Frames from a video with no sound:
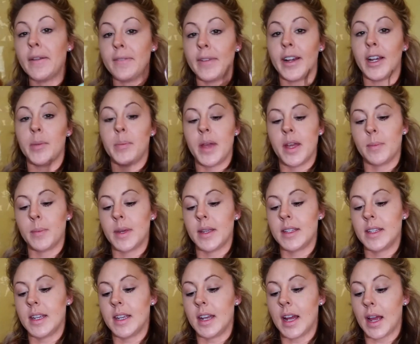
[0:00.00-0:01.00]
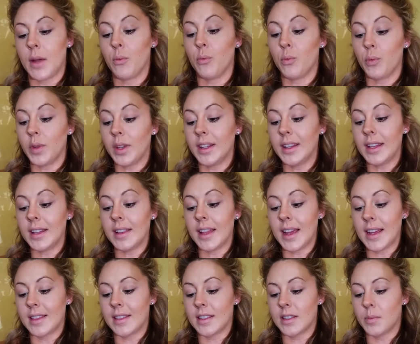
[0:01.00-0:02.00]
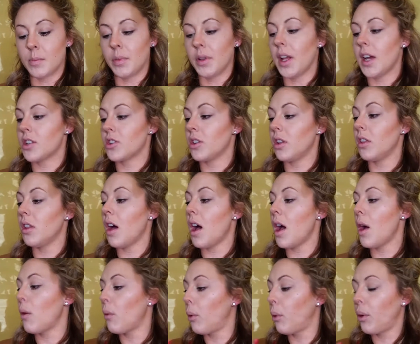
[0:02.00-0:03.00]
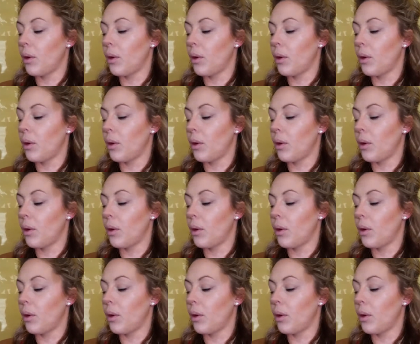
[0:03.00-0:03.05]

very pigmented. I really like this blush a lot.